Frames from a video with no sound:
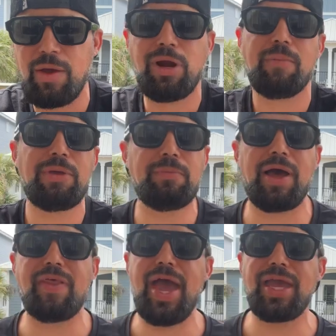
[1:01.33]
And what I mean
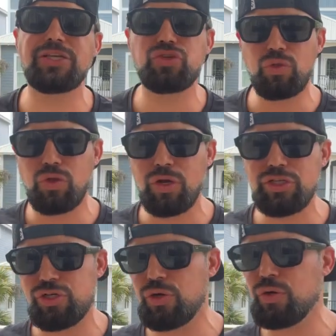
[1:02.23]
by that is you look
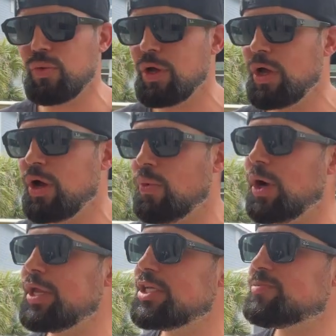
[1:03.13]
to
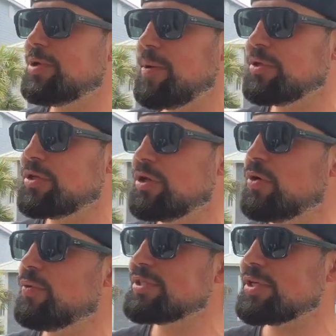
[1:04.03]
what he's been able to
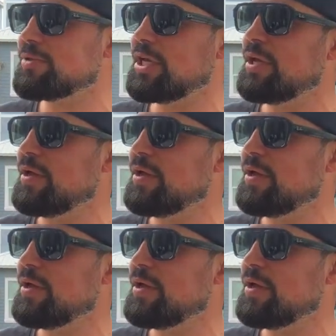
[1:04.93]
do. What's up, T?